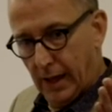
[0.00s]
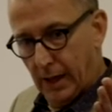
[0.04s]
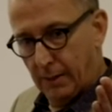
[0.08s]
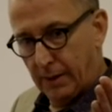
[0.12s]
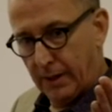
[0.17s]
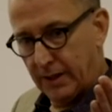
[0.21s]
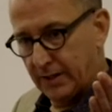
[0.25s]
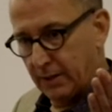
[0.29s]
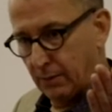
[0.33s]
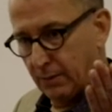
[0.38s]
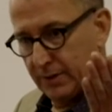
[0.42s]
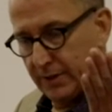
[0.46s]

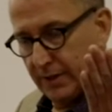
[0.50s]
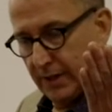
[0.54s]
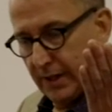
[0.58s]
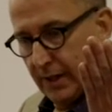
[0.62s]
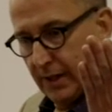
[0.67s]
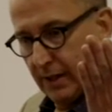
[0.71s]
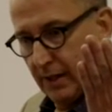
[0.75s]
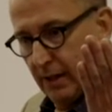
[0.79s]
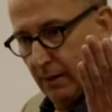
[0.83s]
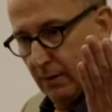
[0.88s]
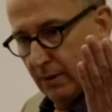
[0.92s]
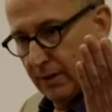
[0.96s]
because
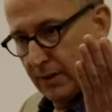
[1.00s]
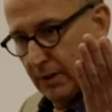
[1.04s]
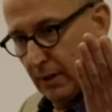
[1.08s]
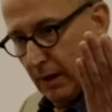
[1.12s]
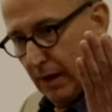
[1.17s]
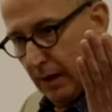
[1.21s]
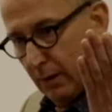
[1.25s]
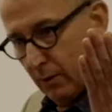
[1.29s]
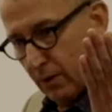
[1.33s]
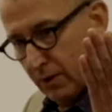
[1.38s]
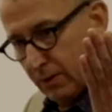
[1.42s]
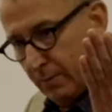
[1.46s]

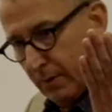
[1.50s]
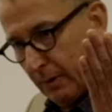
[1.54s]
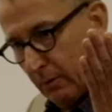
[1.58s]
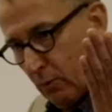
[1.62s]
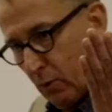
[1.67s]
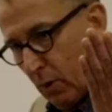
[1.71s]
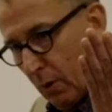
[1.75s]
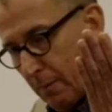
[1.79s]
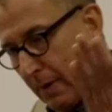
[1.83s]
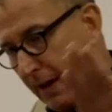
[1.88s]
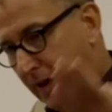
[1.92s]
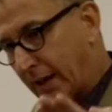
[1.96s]
it was
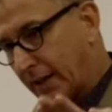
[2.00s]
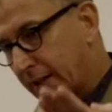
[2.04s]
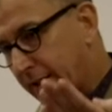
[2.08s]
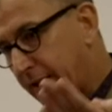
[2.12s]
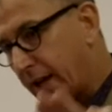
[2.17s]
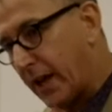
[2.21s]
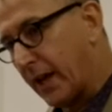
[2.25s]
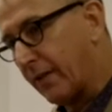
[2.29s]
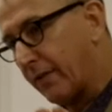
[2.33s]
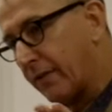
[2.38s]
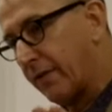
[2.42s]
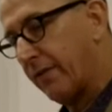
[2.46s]
what made it
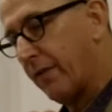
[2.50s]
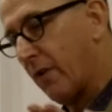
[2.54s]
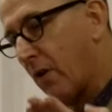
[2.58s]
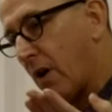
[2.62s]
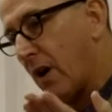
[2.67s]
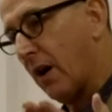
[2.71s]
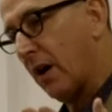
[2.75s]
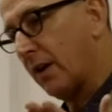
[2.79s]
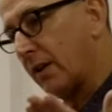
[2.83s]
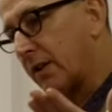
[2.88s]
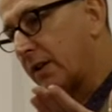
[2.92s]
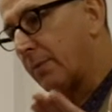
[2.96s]
safe for
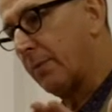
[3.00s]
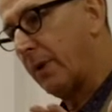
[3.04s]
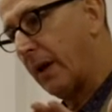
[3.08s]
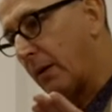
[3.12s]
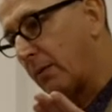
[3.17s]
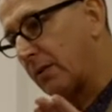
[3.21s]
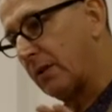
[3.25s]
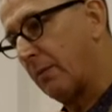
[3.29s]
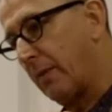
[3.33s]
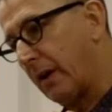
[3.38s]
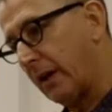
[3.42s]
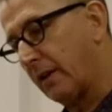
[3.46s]
her to be
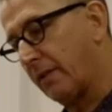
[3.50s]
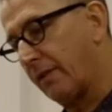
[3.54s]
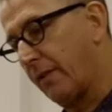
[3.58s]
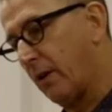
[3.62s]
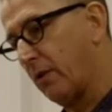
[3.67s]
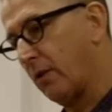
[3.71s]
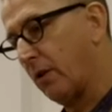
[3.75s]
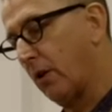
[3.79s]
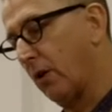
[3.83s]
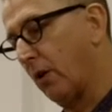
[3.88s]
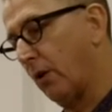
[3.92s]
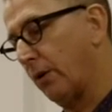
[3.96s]
able to make the
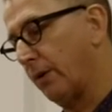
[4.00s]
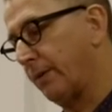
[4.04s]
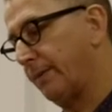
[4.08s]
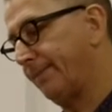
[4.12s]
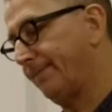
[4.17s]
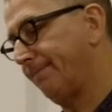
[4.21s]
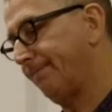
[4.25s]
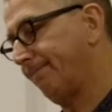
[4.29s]
phone call.